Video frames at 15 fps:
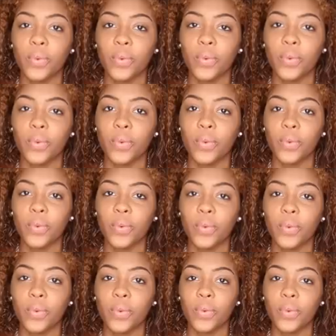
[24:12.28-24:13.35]

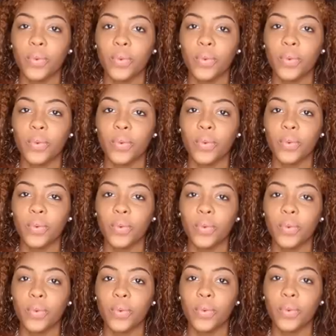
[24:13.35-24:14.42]

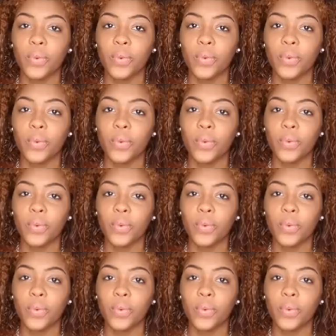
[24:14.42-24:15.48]

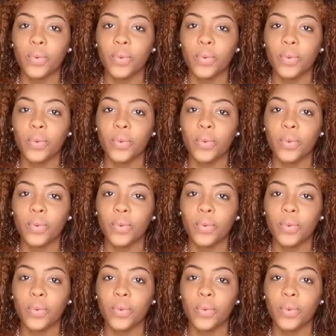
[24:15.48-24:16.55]

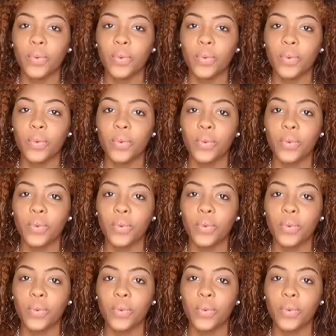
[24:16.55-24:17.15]
(not speaking)